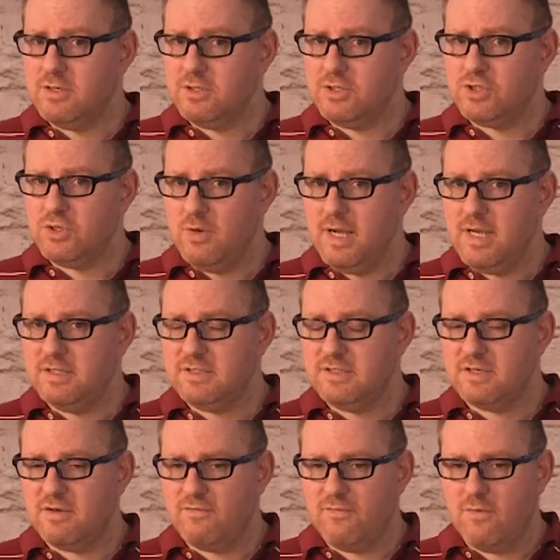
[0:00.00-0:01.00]
good
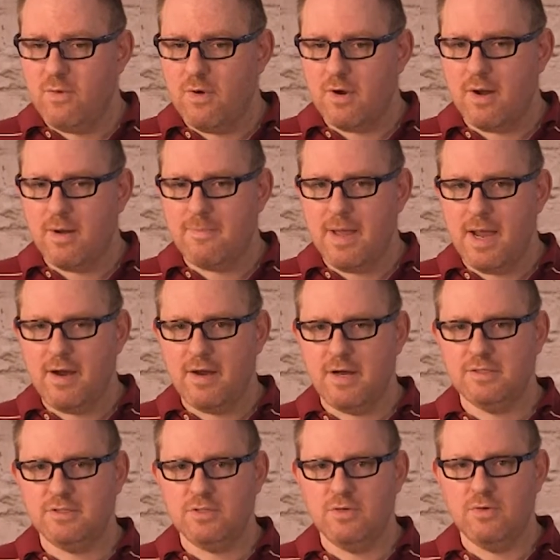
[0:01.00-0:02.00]
choice for
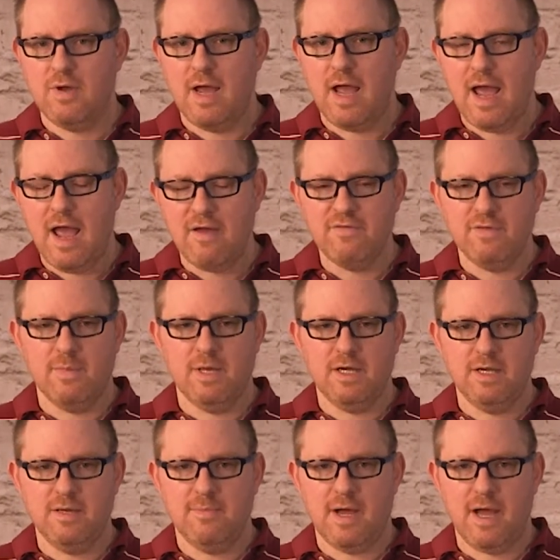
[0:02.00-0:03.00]
parents who have the
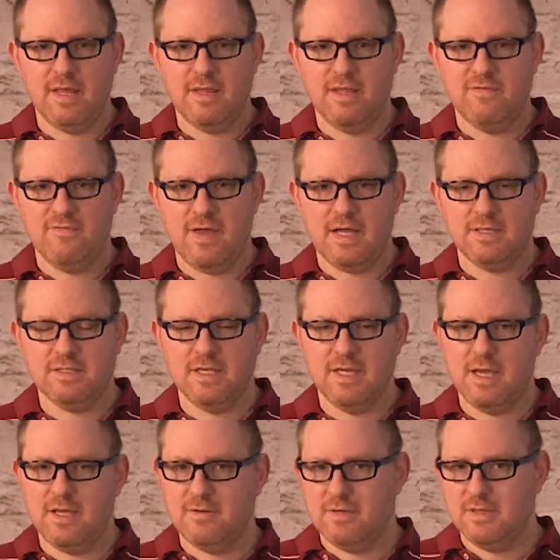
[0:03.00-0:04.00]
money to buy the advanced
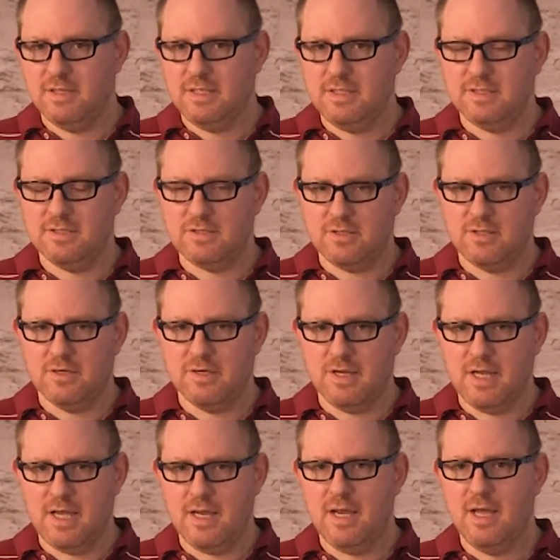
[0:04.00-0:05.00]
kit or at least the starter
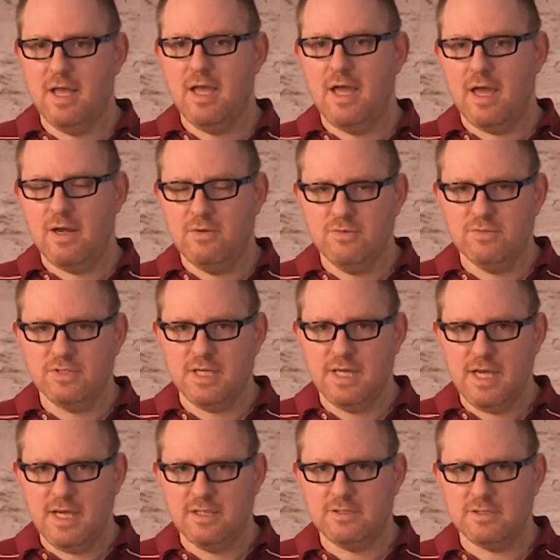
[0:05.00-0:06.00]
kit, and whose
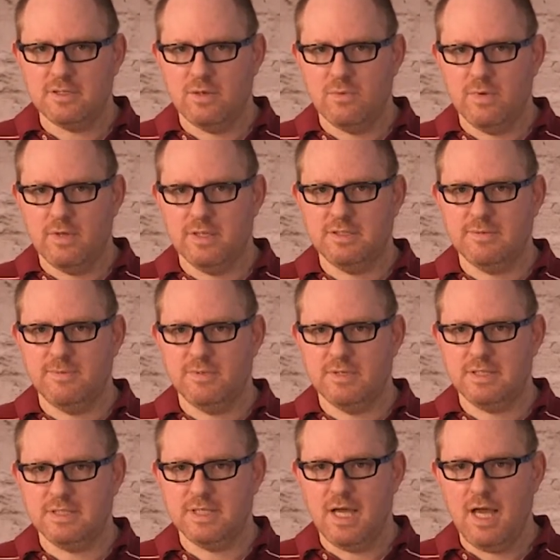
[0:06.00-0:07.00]
kids are willing to put
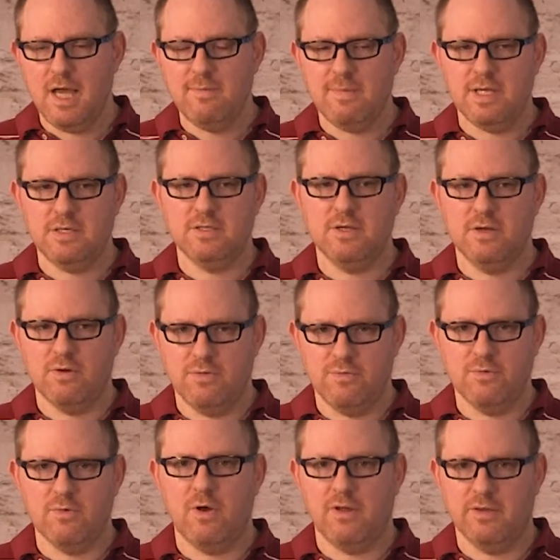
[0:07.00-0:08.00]
the time in to go
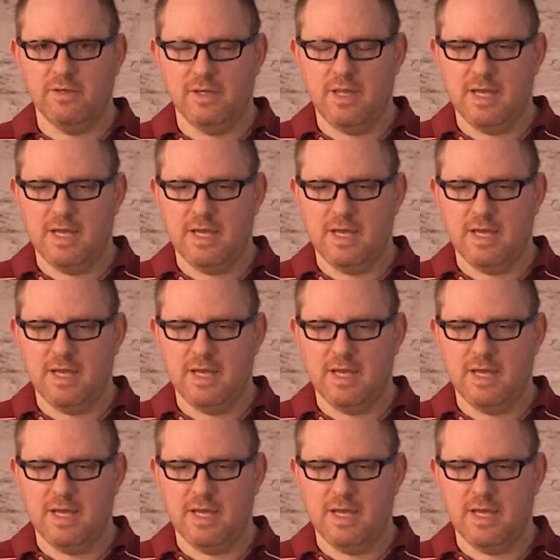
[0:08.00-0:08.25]
through all the